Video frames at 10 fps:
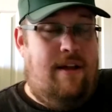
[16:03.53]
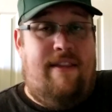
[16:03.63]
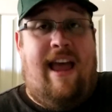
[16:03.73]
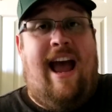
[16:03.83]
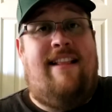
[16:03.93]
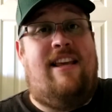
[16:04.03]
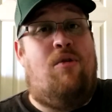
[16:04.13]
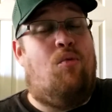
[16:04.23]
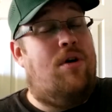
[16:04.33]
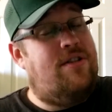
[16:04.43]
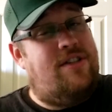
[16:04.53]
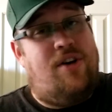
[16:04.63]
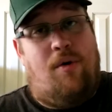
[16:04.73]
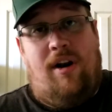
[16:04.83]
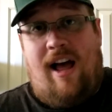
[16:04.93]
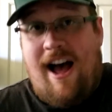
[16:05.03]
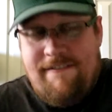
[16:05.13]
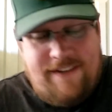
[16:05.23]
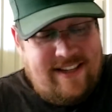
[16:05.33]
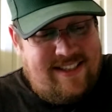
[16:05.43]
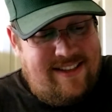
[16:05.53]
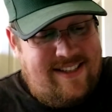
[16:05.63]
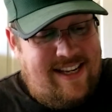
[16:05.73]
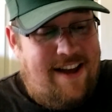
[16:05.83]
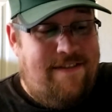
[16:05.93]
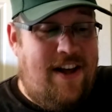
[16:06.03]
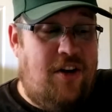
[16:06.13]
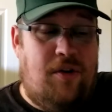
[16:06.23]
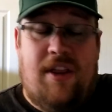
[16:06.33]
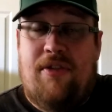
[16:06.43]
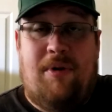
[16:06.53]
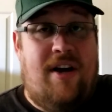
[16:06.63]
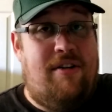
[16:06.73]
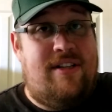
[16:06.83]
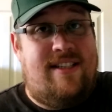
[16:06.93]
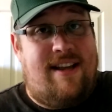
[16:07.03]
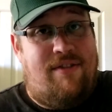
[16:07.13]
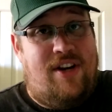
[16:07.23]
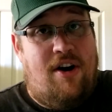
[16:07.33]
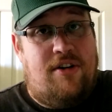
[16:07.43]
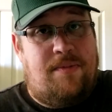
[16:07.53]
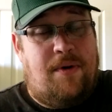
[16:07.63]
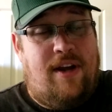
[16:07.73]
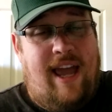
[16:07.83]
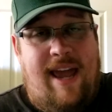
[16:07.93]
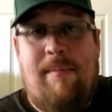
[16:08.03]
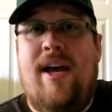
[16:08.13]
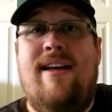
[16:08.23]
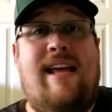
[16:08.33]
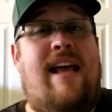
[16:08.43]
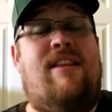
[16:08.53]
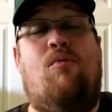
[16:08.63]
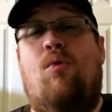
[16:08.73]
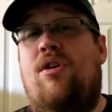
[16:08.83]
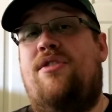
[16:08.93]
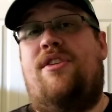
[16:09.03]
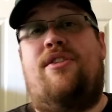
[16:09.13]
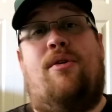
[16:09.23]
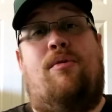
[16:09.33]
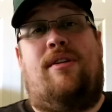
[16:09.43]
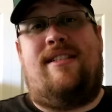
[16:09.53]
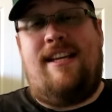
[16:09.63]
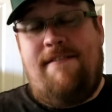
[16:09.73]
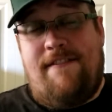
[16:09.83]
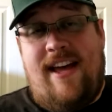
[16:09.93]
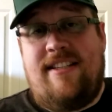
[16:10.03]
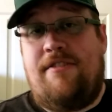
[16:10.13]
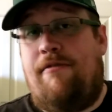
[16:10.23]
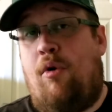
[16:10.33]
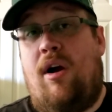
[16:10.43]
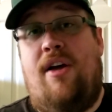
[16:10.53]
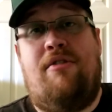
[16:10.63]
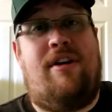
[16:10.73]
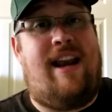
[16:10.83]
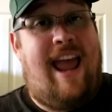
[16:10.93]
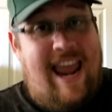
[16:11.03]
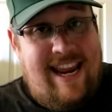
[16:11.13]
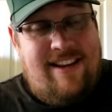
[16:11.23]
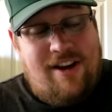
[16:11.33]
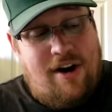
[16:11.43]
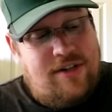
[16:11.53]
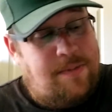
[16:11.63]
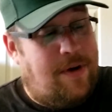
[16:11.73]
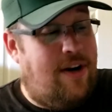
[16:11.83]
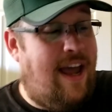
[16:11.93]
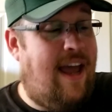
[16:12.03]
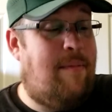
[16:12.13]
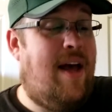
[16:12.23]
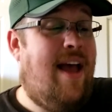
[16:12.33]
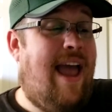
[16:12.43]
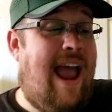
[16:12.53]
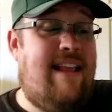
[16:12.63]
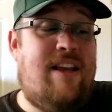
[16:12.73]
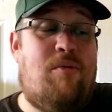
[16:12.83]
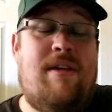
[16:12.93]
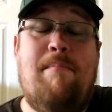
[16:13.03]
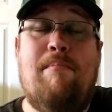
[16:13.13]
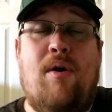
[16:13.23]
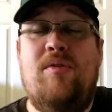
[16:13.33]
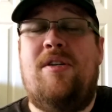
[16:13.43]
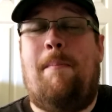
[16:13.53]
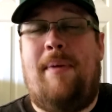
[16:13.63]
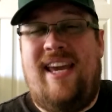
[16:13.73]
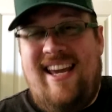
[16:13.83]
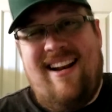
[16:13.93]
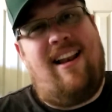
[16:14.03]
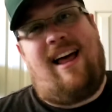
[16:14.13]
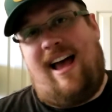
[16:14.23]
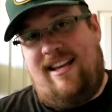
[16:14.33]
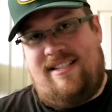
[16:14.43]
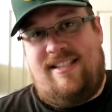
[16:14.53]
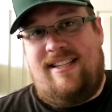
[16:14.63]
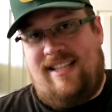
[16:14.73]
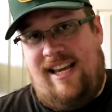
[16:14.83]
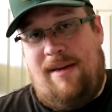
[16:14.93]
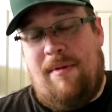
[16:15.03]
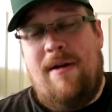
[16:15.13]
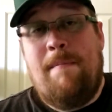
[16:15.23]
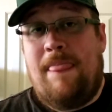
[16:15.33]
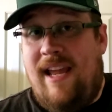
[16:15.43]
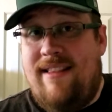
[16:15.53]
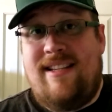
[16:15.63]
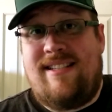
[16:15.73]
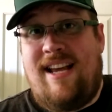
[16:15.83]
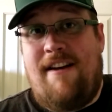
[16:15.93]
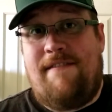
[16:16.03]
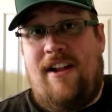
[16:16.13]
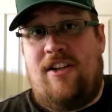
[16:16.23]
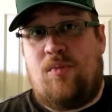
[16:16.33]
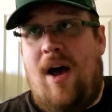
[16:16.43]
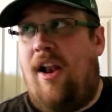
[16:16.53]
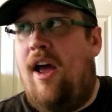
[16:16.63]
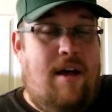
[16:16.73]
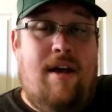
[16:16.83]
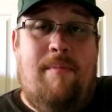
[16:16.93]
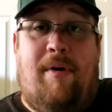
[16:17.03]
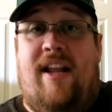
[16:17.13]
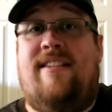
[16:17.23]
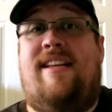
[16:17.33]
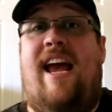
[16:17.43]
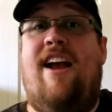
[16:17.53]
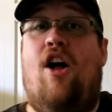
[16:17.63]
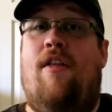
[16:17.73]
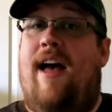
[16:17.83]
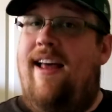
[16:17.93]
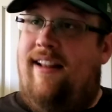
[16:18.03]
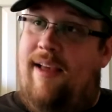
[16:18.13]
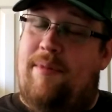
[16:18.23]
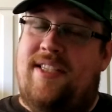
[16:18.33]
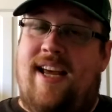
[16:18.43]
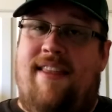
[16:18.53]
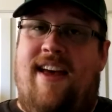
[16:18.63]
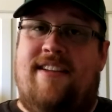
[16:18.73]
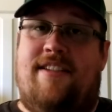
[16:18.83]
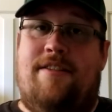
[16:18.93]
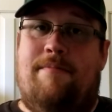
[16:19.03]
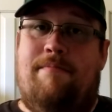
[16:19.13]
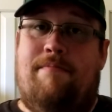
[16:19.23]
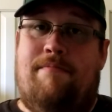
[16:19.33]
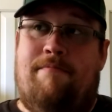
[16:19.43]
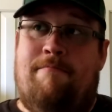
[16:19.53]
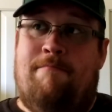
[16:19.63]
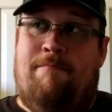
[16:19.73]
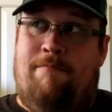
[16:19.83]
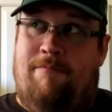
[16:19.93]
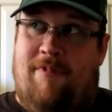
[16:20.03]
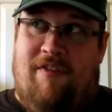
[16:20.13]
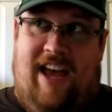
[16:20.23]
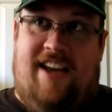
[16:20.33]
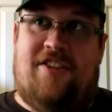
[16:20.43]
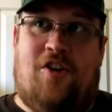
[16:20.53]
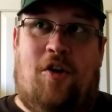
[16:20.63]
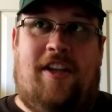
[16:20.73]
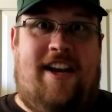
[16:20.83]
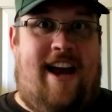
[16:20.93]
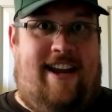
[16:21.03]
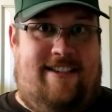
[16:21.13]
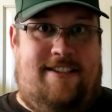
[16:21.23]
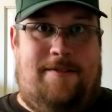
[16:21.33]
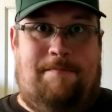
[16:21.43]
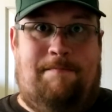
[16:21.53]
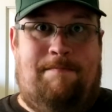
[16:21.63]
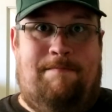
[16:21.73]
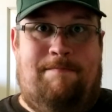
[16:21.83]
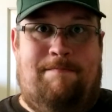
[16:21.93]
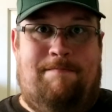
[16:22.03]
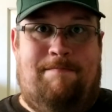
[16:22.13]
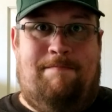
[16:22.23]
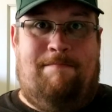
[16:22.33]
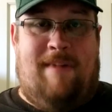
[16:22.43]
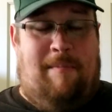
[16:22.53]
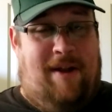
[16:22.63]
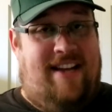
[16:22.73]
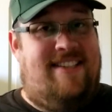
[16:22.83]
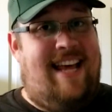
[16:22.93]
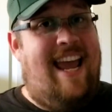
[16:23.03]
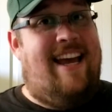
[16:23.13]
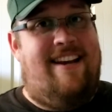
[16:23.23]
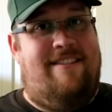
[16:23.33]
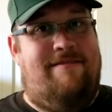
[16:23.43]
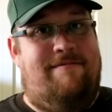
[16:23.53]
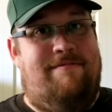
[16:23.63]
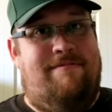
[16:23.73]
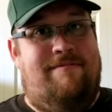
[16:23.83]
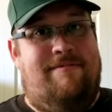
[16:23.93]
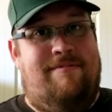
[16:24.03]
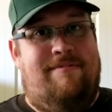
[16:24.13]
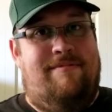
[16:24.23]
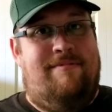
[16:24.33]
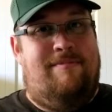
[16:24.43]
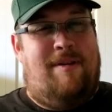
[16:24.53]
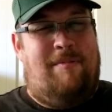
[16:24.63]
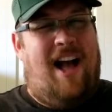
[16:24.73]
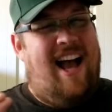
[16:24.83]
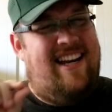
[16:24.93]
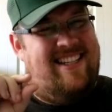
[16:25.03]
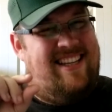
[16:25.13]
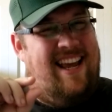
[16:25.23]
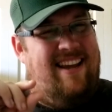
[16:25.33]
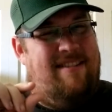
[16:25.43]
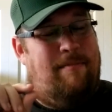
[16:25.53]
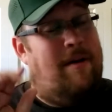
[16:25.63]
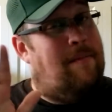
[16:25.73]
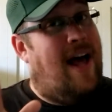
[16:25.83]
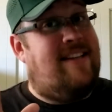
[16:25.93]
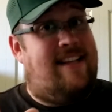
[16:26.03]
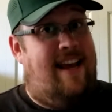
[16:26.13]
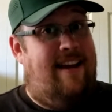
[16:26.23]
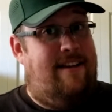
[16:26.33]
They had the worst total offense in the C F L, only three hundred seven yards per game. They had the worst total defense, four hundred eight yards per game. And they were the most penalized team in the C F L as well. But in saying all that, let me say this. The Vegas Golden Knights. I'm not saying, but I'm kind of saying, but I'm not saying.